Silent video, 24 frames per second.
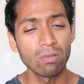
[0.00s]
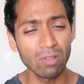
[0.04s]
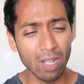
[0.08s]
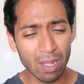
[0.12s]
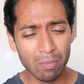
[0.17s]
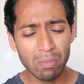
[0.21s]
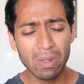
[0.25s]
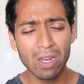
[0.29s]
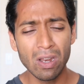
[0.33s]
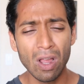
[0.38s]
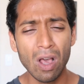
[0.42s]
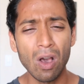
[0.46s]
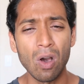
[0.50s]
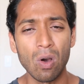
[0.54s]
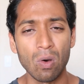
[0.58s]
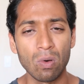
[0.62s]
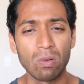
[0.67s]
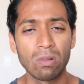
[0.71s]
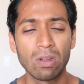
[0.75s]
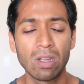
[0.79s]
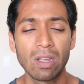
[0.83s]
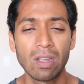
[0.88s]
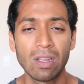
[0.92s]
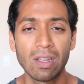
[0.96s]
Let me know.
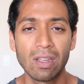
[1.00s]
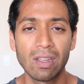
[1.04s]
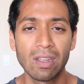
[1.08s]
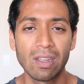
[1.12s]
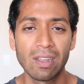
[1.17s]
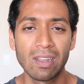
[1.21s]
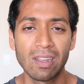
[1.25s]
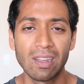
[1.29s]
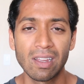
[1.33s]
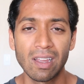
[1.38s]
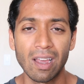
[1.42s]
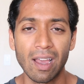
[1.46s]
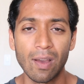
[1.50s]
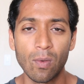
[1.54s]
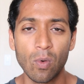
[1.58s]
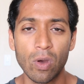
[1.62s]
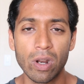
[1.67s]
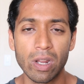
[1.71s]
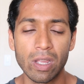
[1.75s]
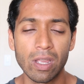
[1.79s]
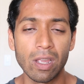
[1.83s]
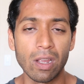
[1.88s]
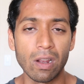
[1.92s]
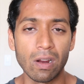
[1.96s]
I
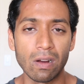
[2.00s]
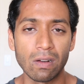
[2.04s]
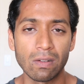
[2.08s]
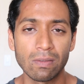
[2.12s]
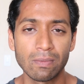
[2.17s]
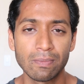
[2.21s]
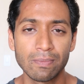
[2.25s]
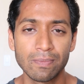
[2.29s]
want to hear.